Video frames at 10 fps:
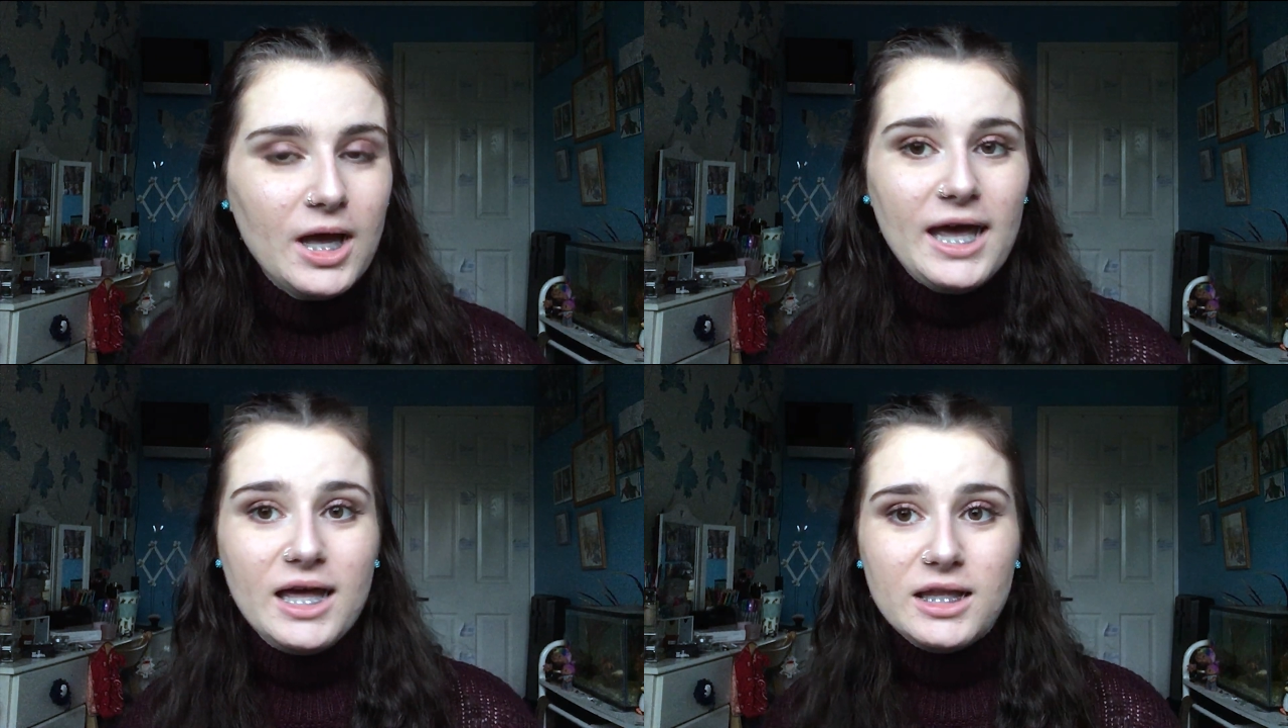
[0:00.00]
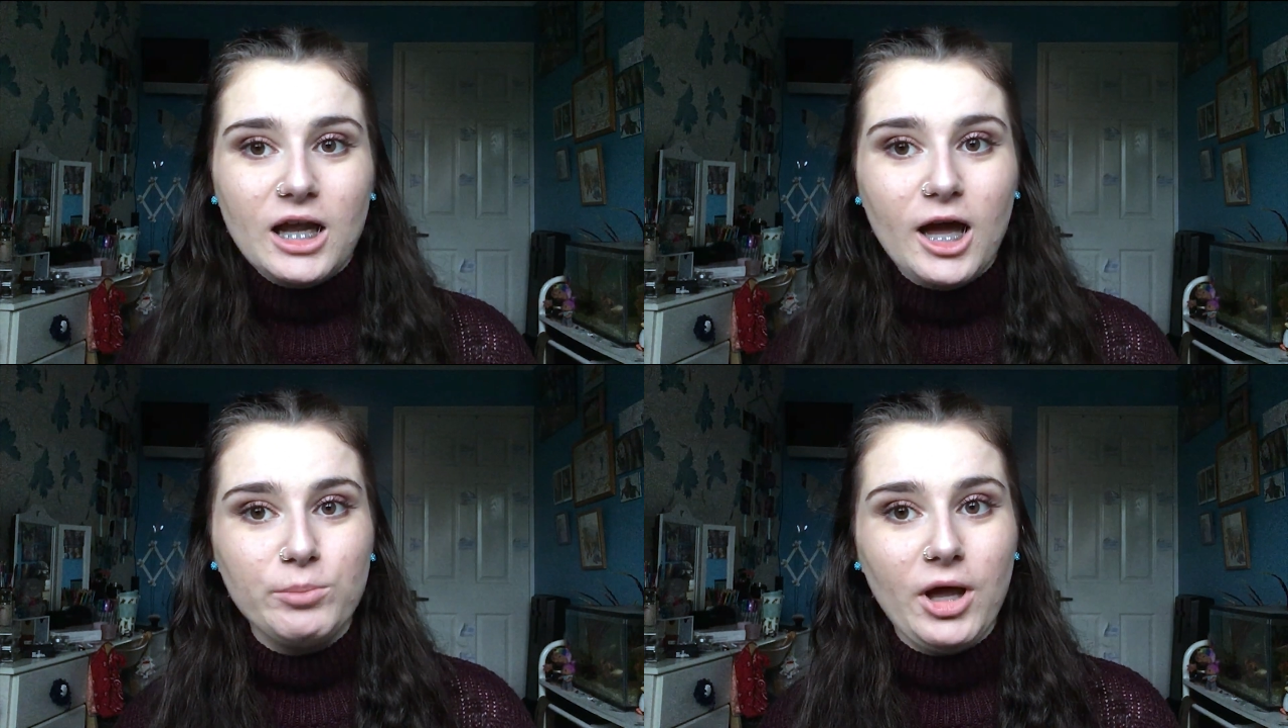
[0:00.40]
Hit the
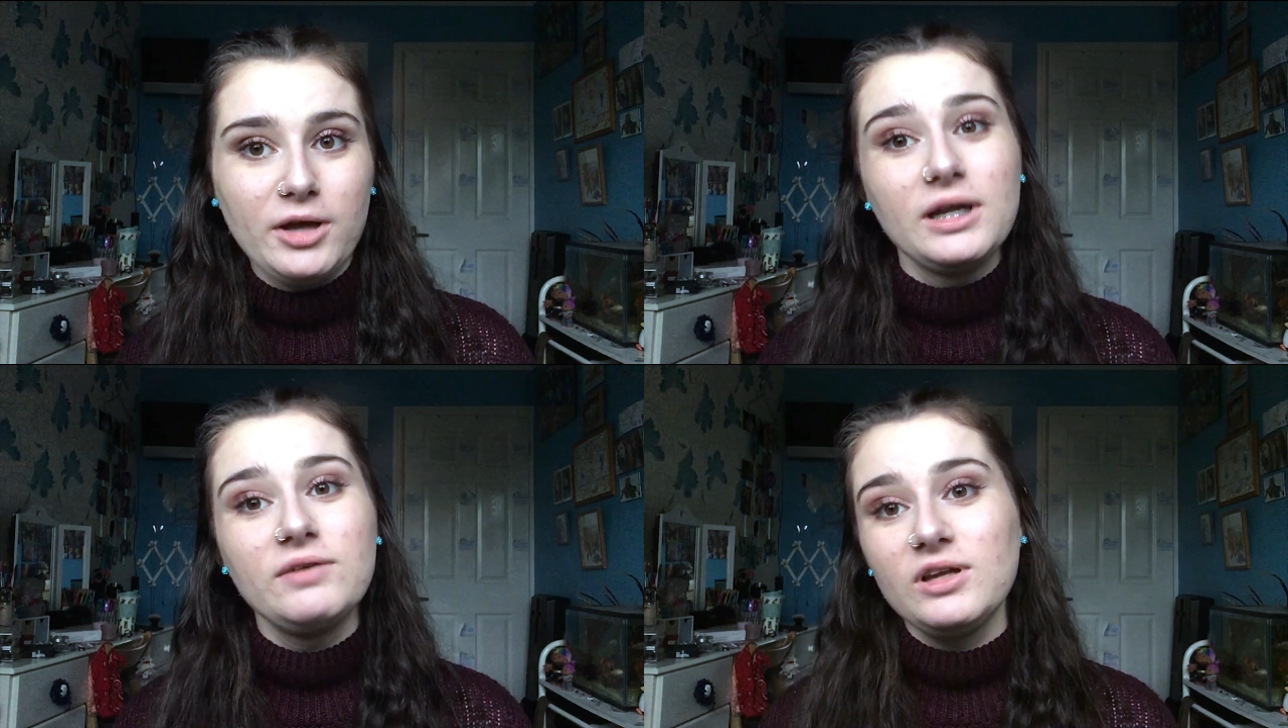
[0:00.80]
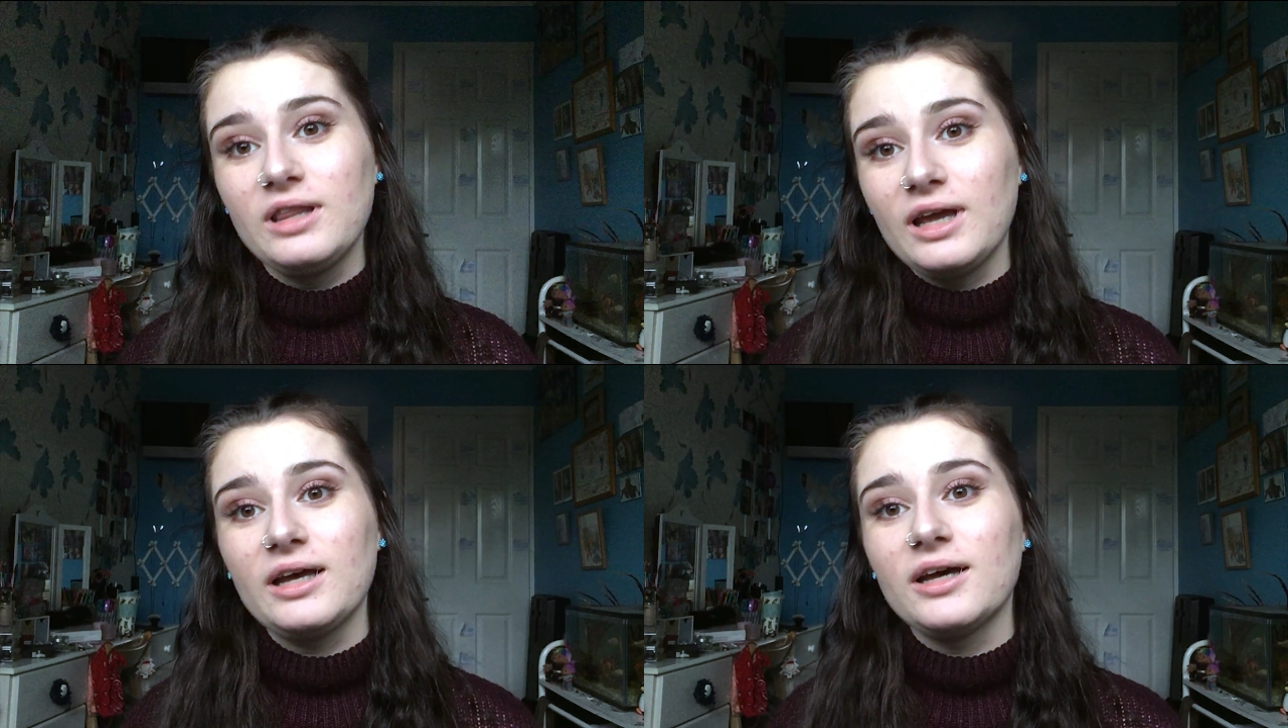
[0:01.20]
like button if you
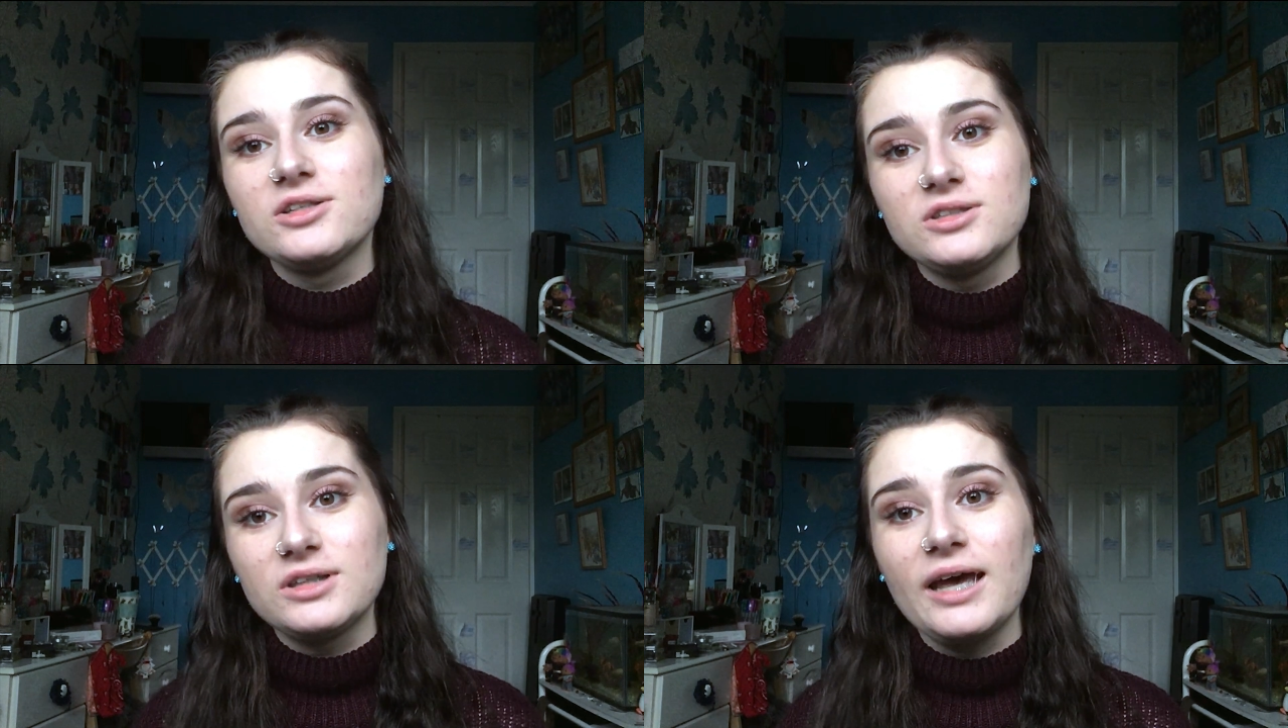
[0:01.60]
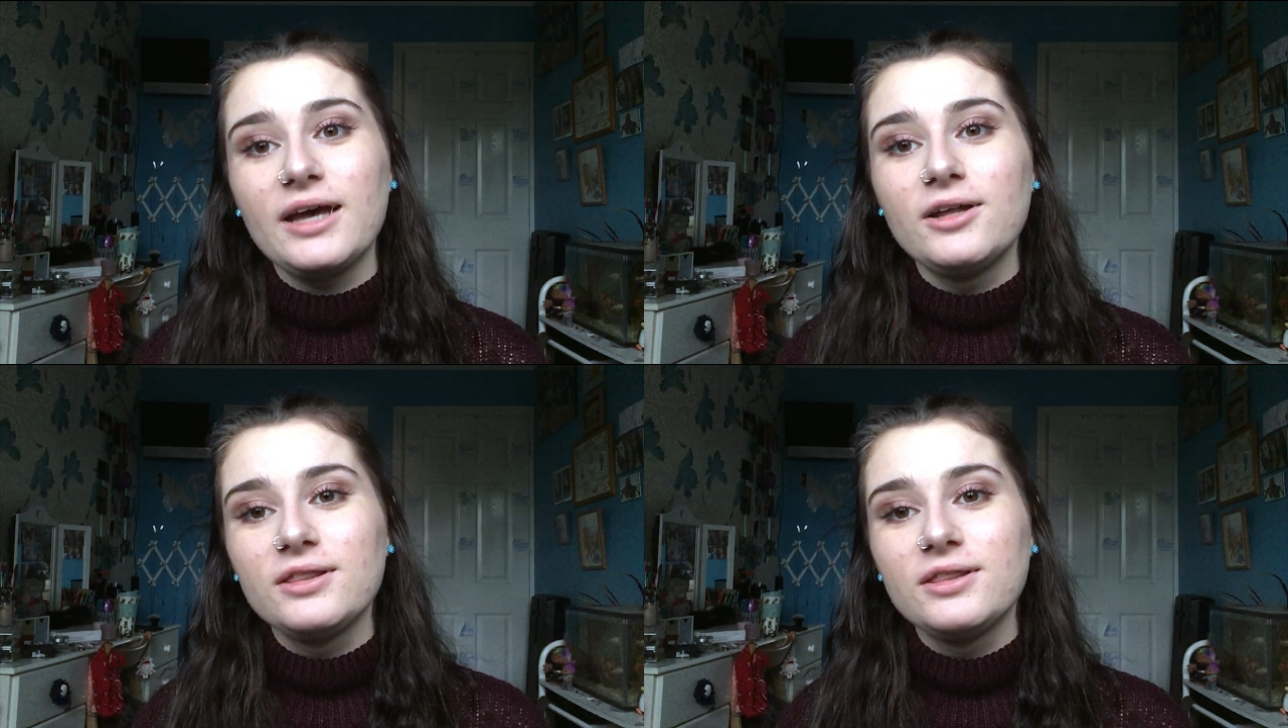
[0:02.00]
think I should get